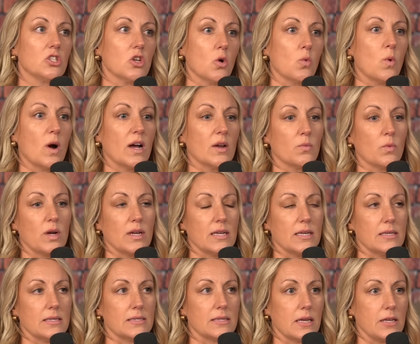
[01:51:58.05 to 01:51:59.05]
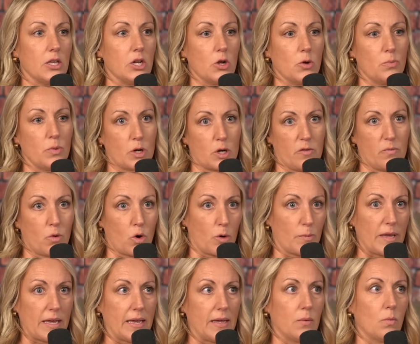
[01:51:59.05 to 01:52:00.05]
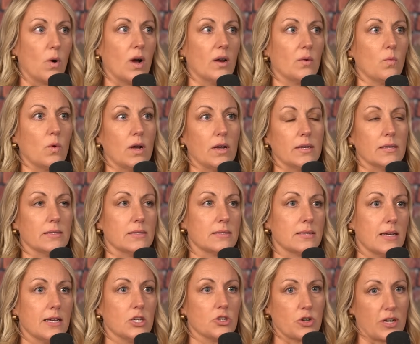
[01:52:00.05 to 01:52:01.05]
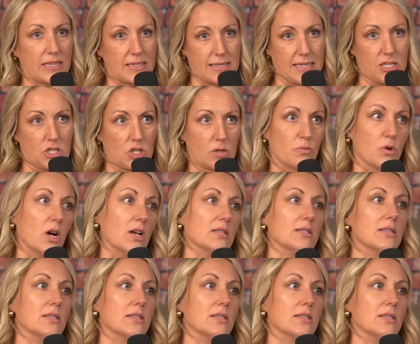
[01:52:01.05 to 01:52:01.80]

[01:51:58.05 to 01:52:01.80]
So one was you know Book of Mormon, one was translation